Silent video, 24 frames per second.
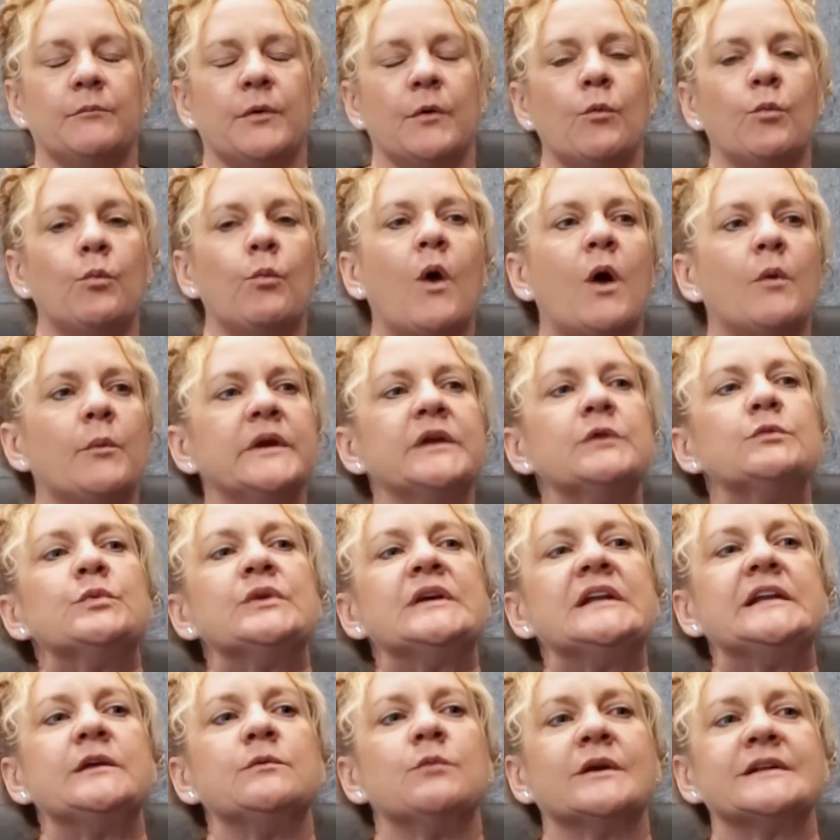But what we
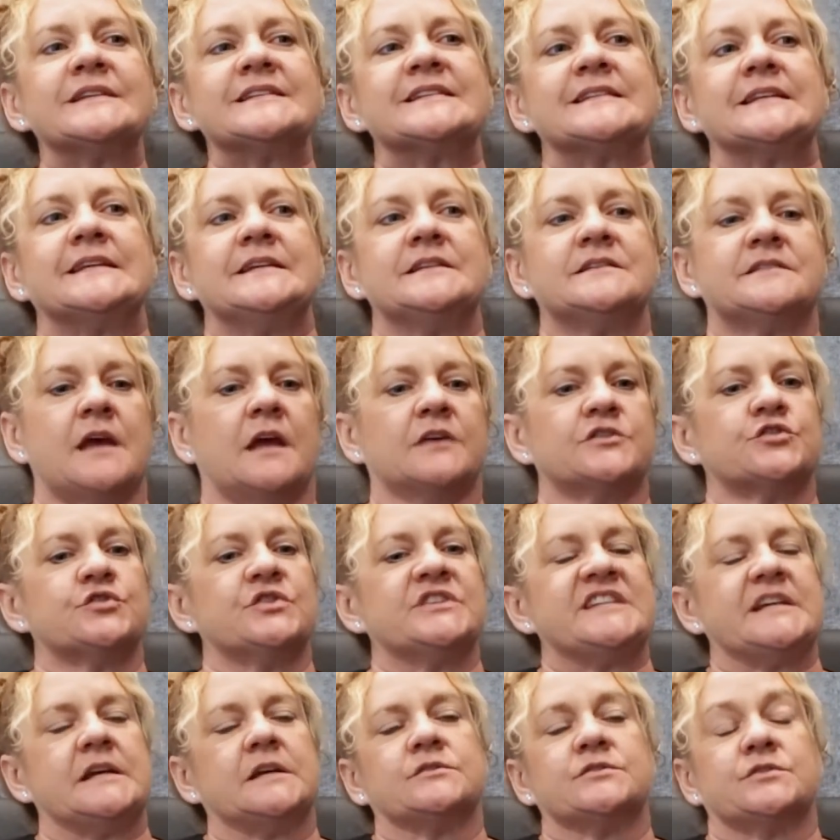really want to see is that
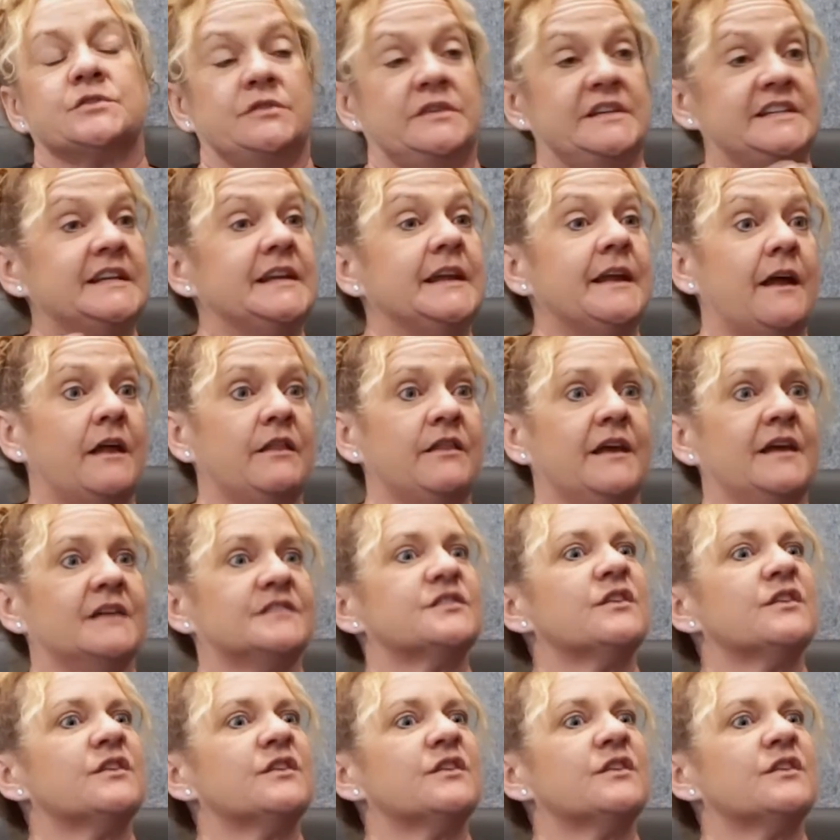trajectory to get there.